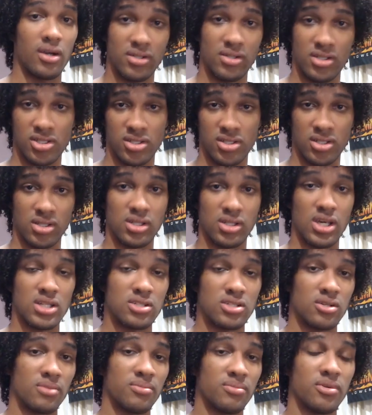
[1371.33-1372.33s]
this shit
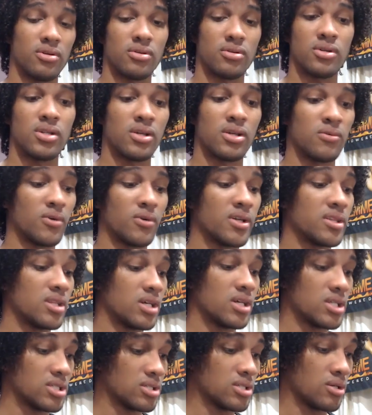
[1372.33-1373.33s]
gets uploaded and
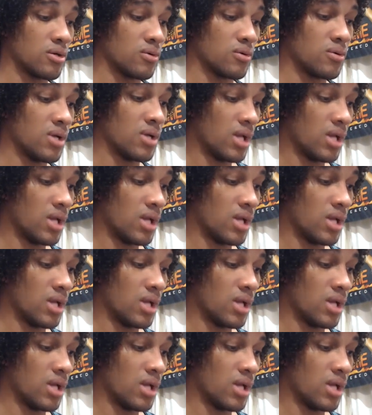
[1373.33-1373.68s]
whatnot. So